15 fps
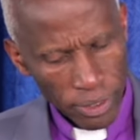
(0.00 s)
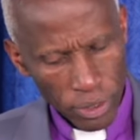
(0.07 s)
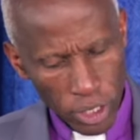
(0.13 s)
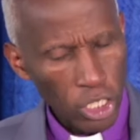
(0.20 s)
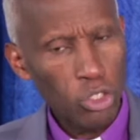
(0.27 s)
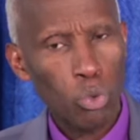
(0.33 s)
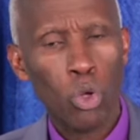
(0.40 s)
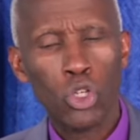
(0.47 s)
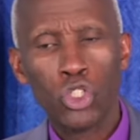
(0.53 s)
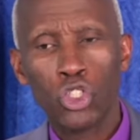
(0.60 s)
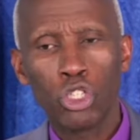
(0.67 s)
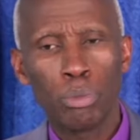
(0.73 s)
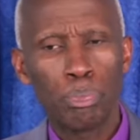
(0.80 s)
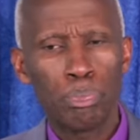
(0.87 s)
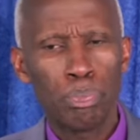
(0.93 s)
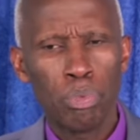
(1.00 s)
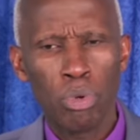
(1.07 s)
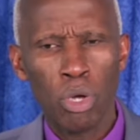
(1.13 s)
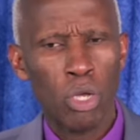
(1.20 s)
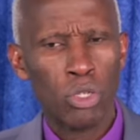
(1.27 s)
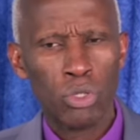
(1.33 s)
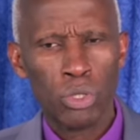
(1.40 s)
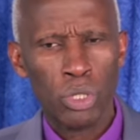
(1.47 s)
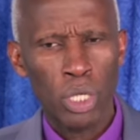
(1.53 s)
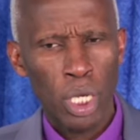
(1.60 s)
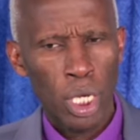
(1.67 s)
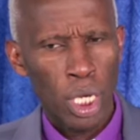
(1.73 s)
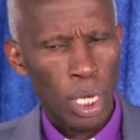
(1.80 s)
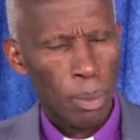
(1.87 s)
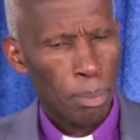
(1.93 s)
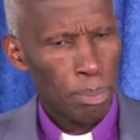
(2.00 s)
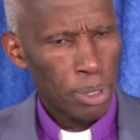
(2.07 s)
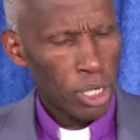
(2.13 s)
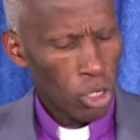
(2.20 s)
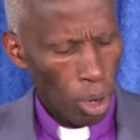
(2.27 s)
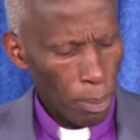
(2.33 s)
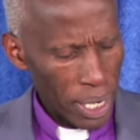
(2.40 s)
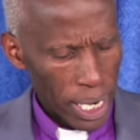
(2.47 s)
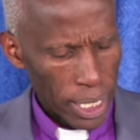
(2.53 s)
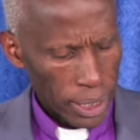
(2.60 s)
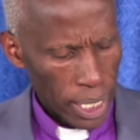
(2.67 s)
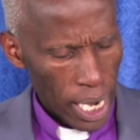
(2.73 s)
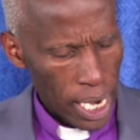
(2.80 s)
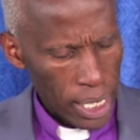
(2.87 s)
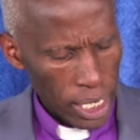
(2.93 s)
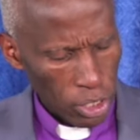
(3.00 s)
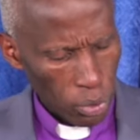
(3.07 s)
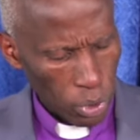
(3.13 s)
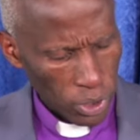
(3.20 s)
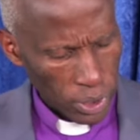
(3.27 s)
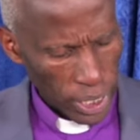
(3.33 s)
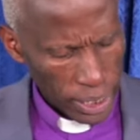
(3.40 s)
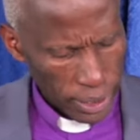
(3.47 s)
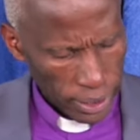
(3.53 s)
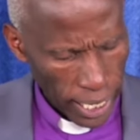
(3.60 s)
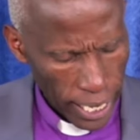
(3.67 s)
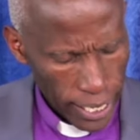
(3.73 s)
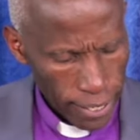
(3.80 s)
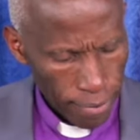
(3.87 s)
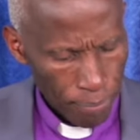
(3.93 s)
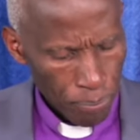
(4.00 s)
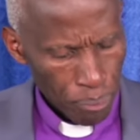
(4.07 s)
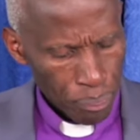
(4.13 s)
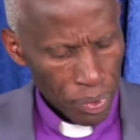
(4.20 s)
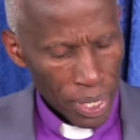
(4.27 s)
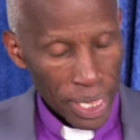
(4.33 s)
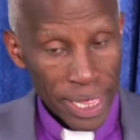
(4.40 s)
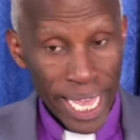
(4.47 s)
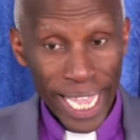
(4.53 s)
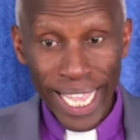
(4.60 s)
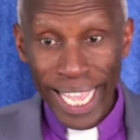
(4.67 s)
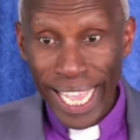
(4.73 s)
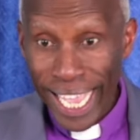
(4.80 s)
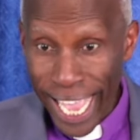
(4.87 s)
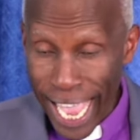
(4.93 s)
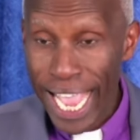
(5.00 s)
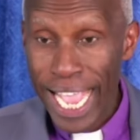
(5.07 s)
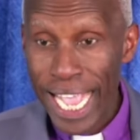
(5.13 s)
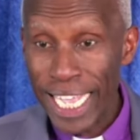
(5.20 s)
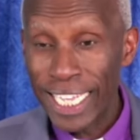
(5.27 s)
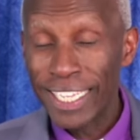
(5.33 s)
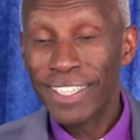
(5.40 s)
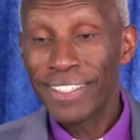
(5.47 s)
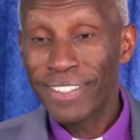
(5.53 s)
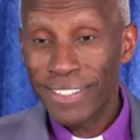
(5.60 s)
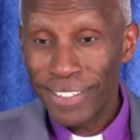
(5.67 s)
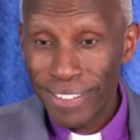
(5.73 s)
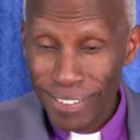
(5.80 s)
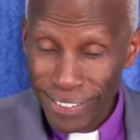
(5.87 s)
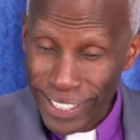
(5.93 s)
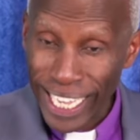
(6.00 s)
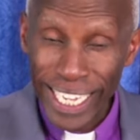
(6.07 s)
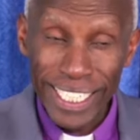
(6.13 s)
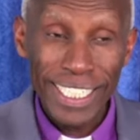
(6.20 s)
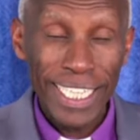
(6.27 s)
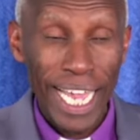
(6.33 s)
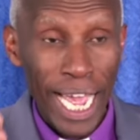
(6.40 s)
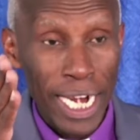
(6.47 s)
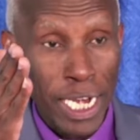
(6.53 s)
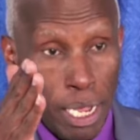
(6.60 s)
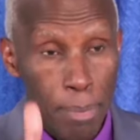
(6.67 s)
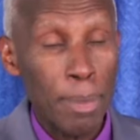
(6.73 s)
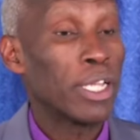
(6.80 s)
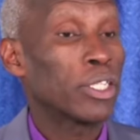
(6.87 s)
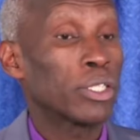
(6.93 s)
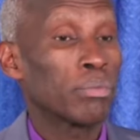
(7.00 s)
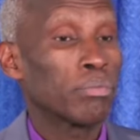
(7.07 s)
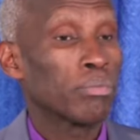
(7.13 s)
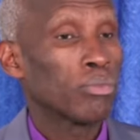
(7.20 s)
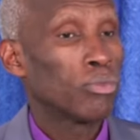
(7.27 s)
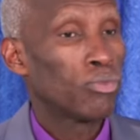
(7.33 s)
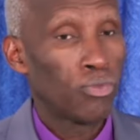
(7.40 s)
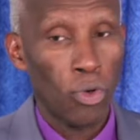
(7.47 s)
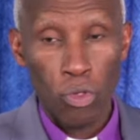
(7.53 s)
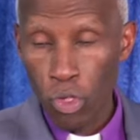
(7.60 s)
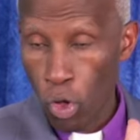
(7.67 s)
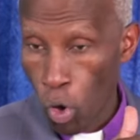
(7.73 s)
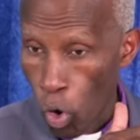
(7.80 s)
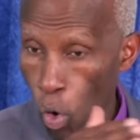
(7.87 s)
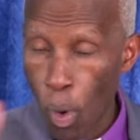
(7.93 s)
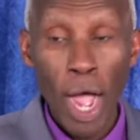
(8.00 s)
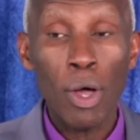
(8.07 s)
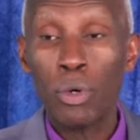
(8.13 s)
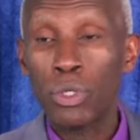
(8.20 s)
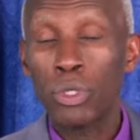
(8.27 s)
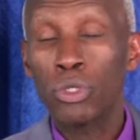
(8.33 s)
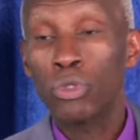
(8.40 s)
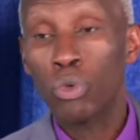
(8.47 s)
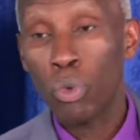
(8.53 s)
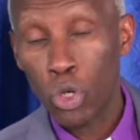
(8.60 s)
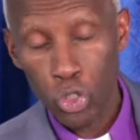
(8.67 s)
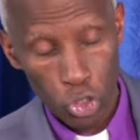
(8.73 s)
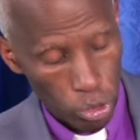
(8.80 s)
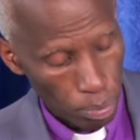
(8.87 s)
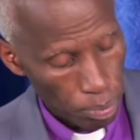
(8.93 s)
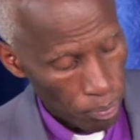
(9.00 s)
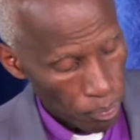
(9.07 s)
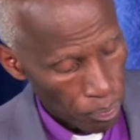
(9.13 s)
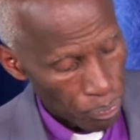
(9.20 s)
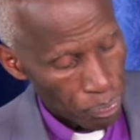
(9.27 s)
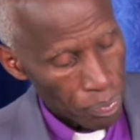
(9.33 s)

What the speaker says: the state worship was predominant. And it said, the king set an image for the whole world to worship.